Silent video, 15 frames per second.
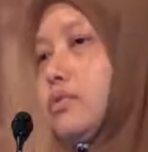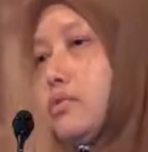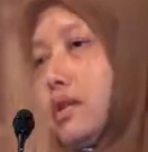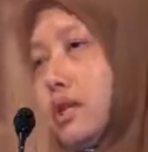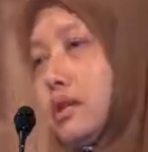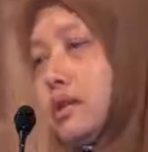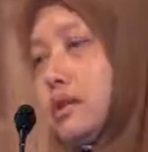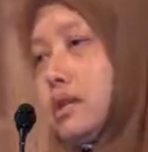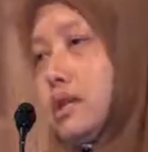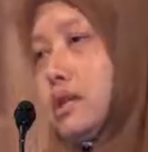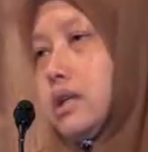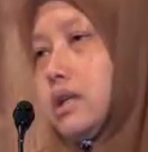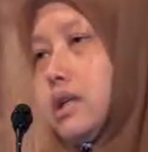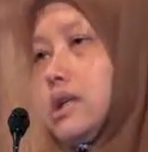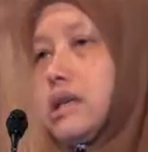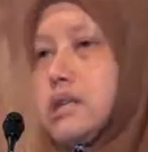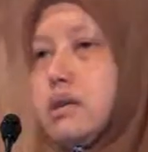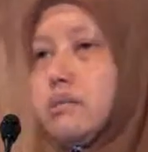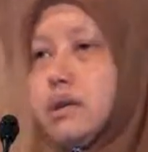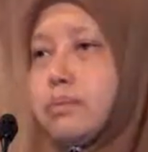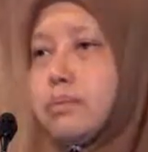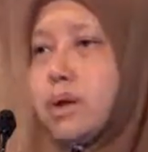fund, an
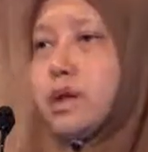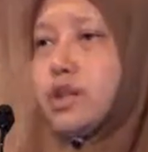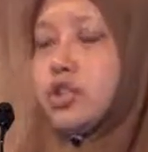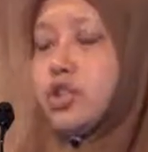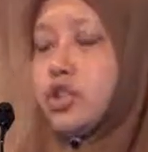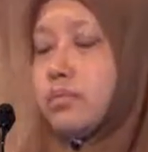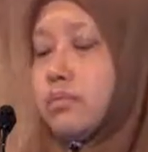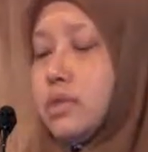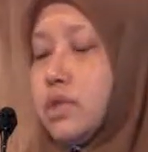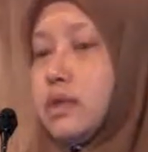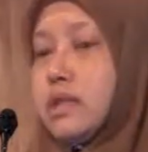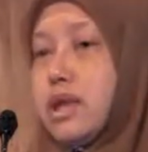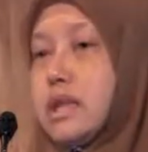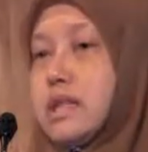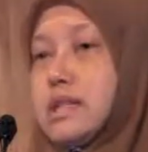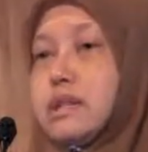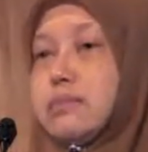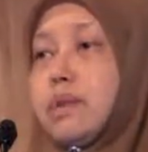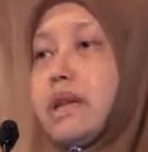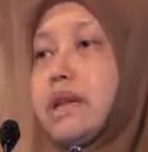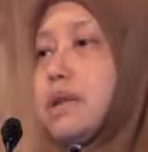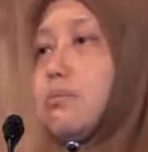Islamic partnership, an
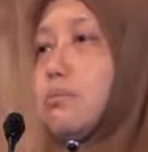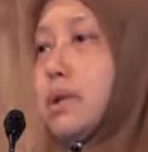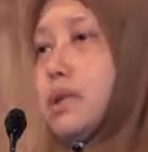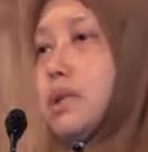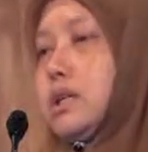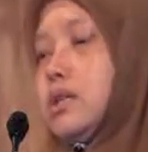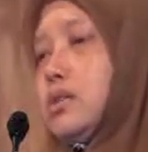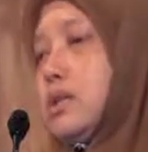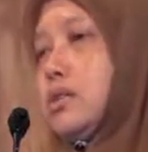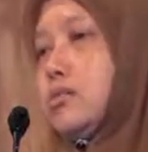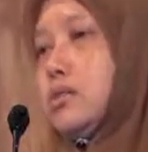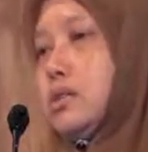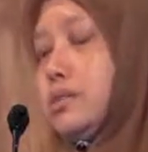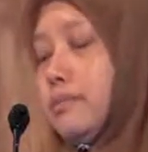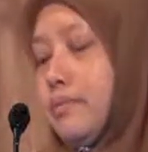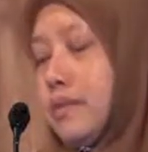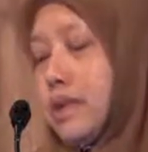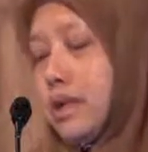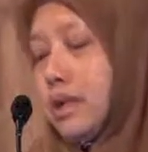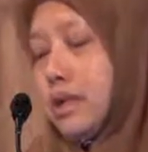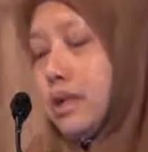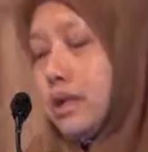Islamic company in general.
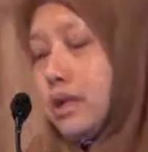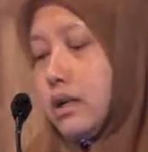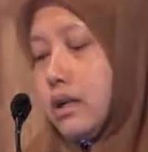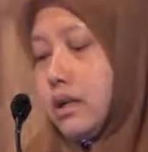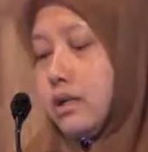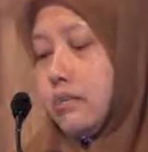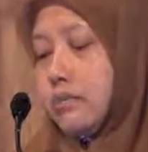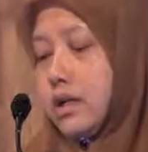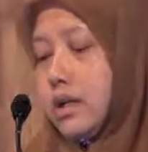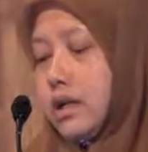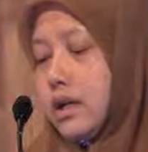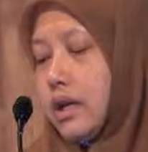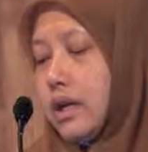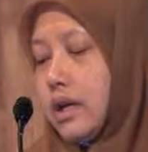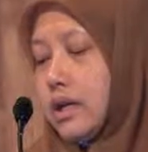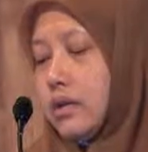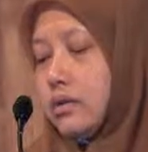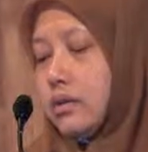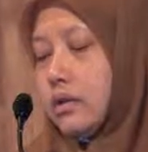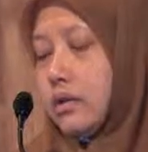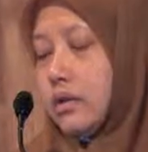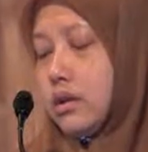
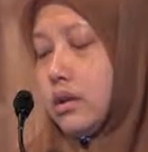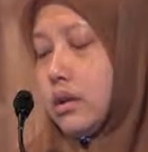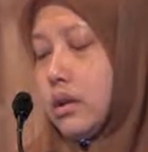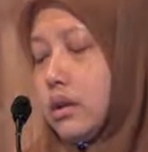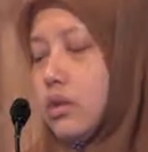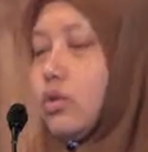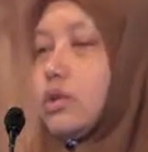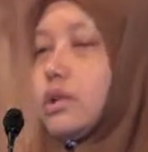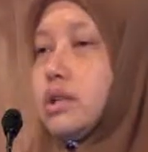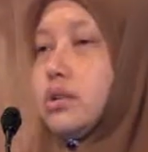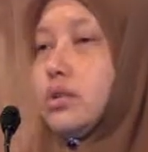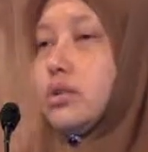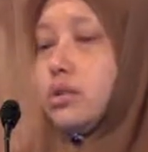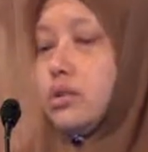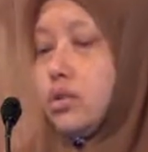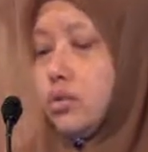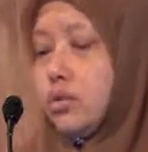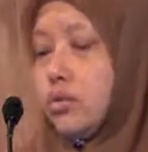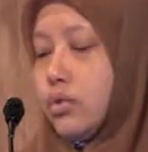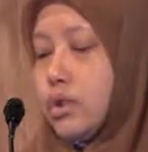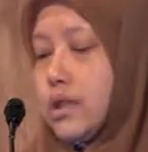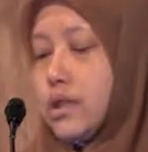And in order to
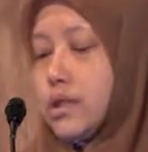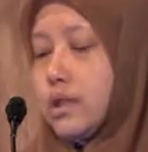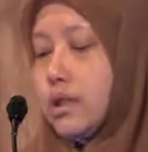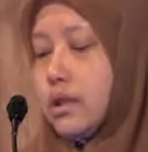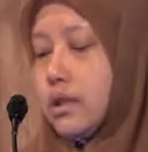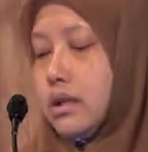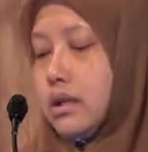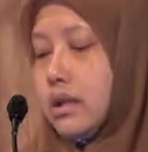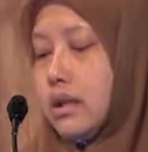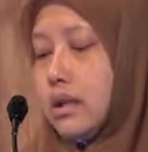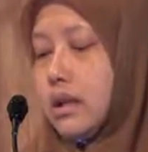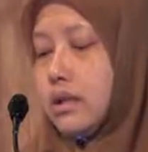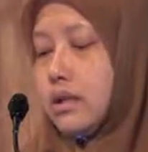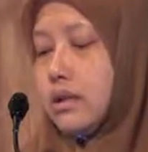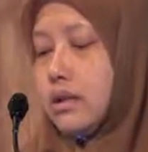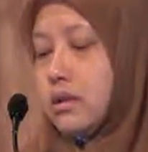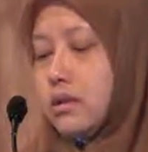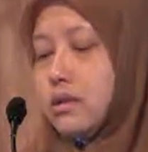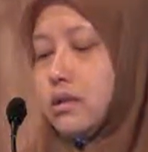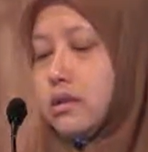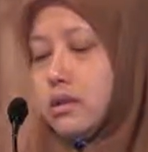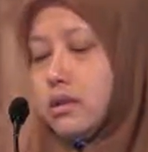do this,
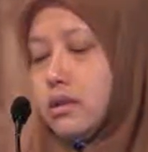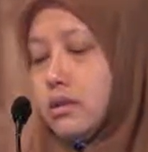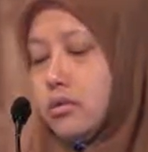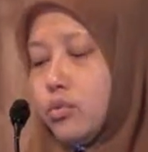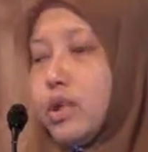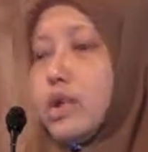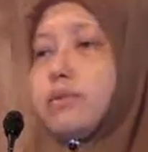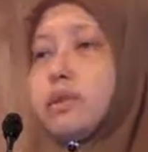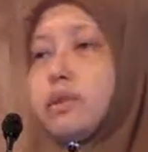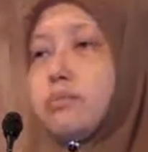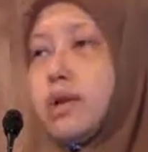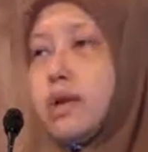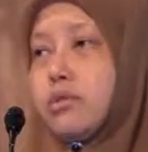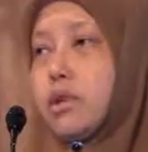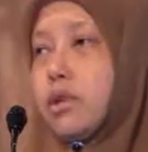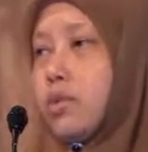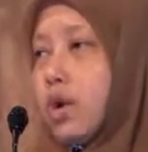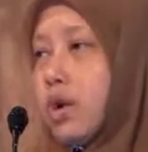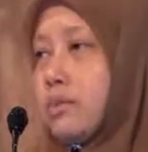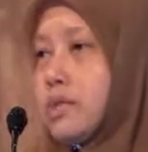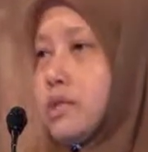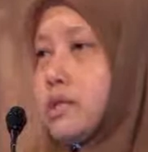one of the main
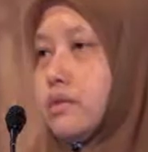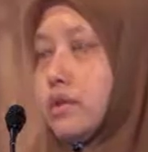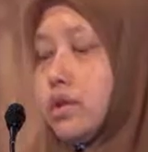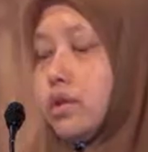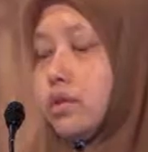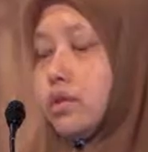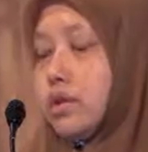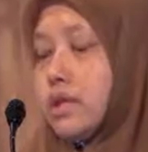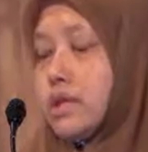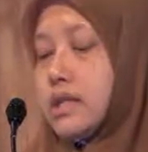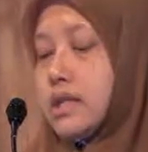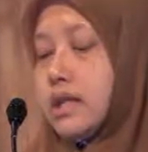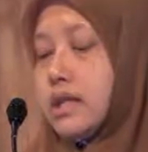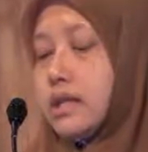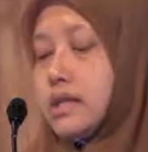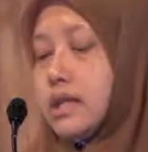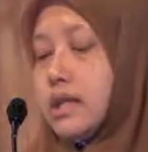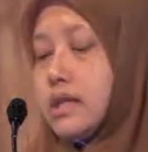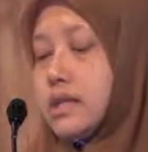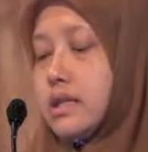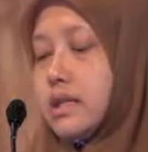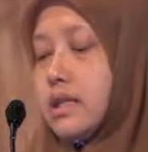requirements of the law is that it
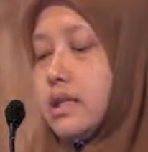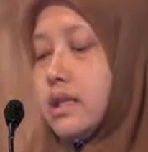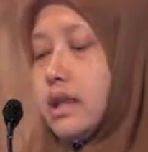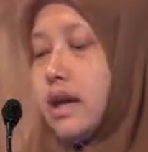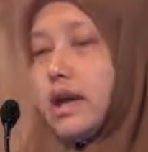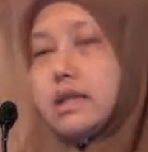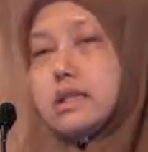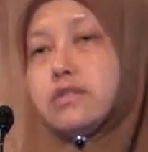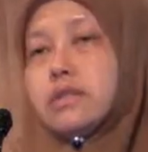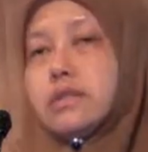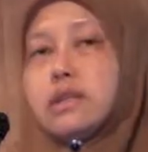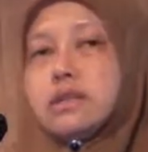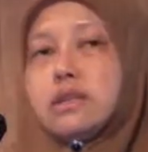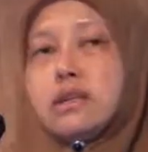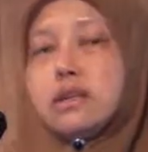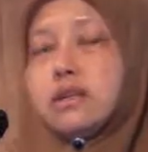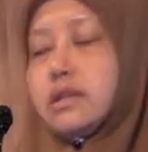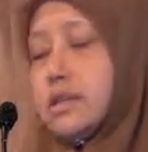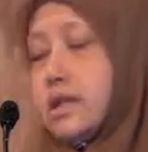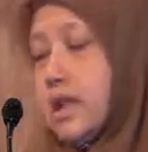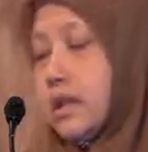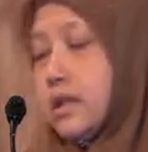says activities under
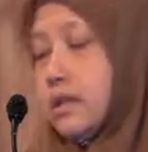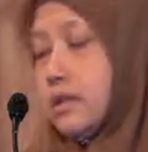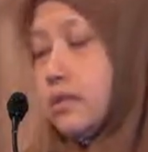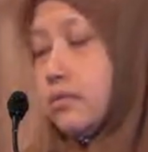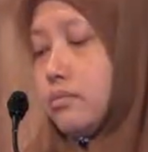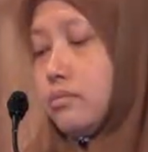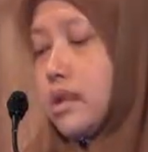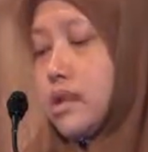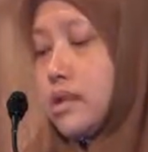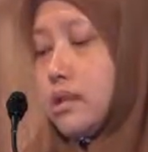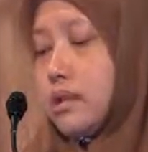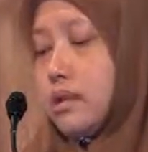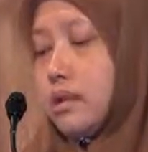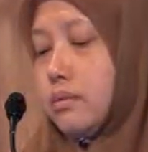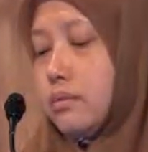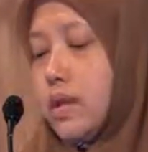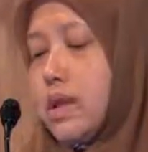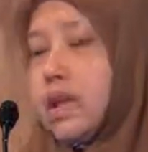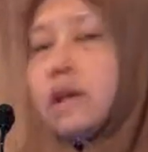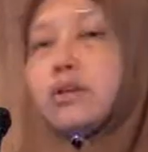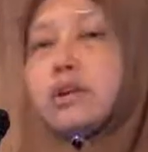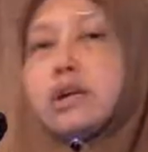this act must be
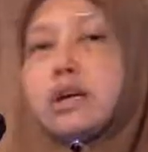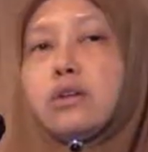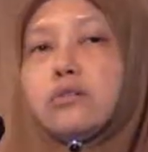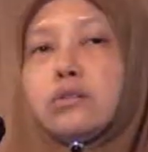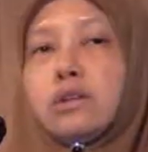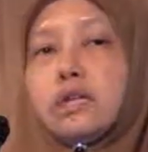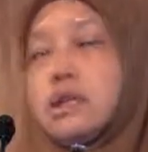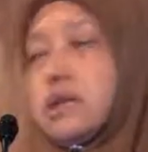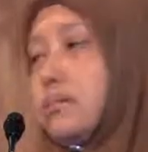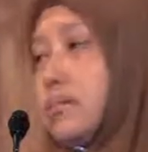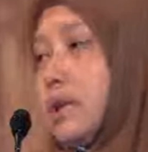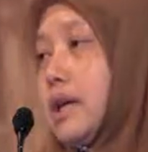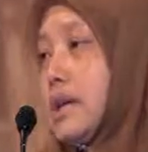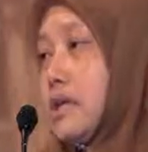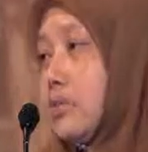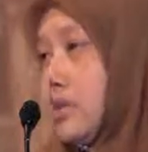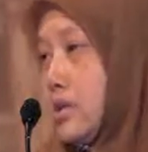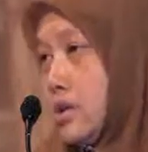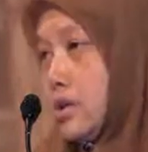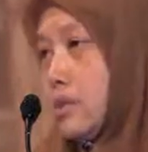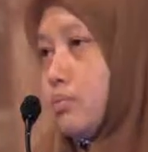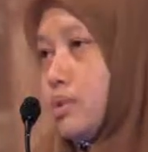carried out in compliance with
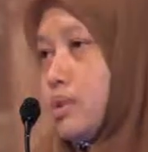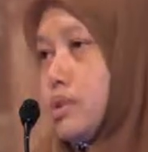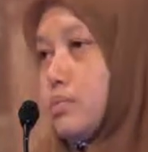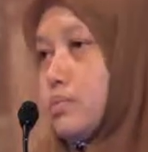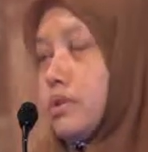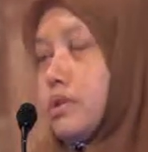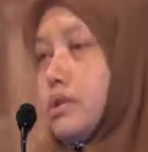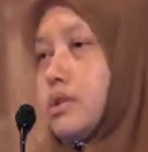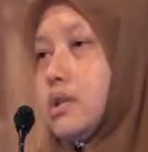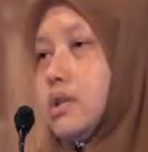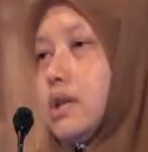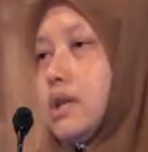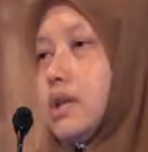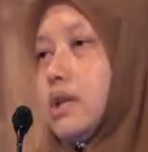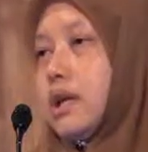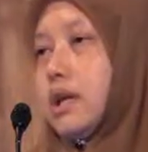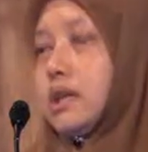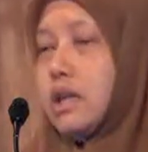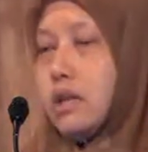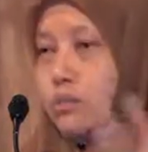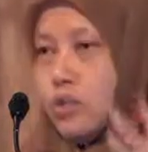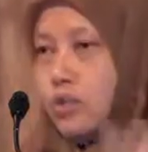Sharia principles. And
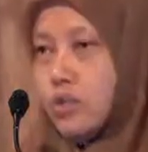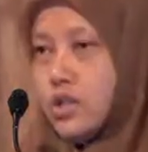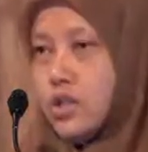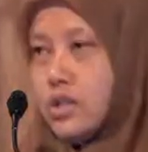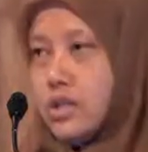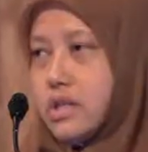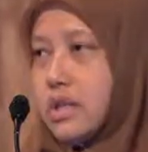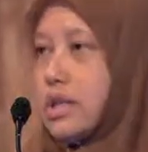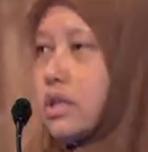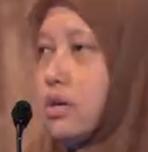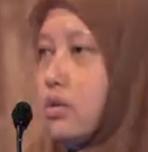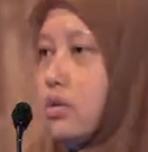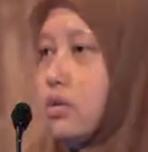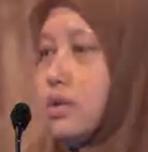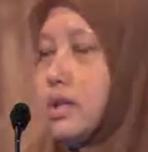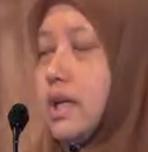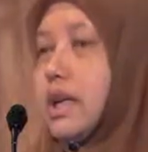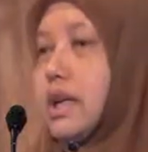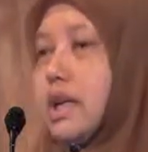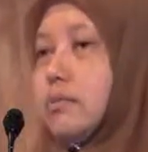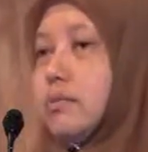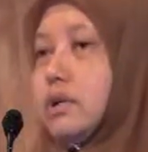there are provisions in the law that
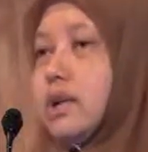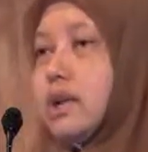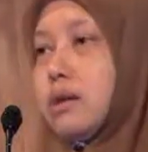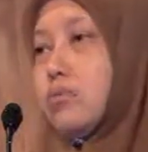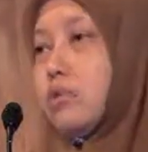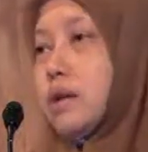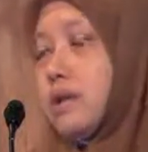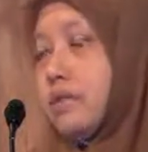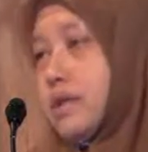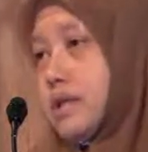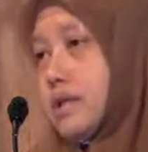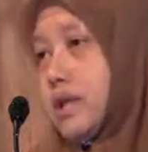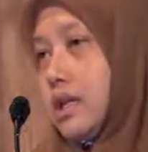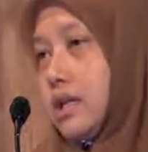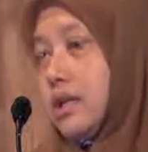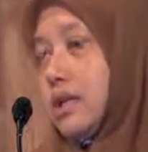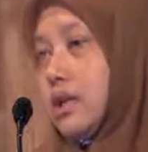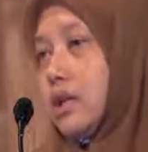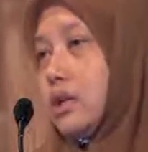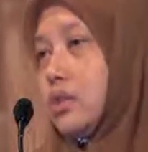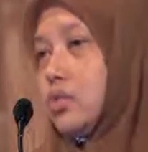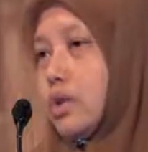enable Labuan FSA
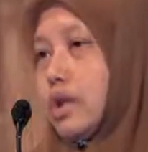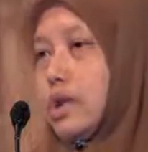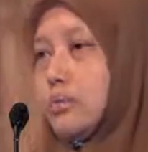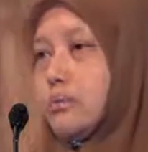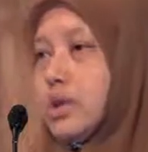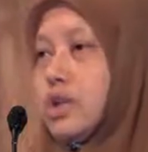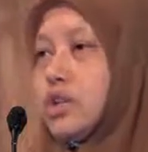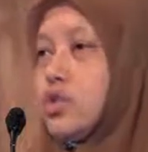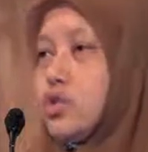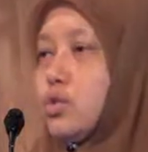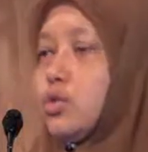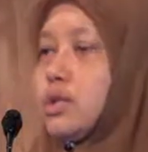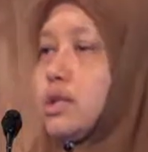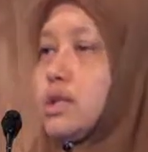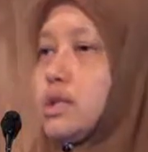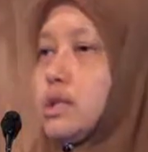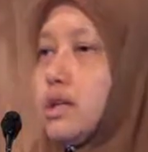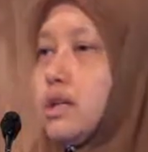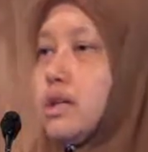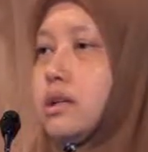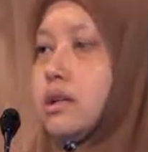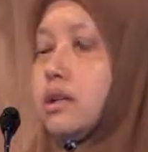to help ensure this
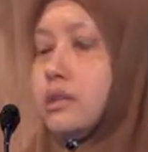and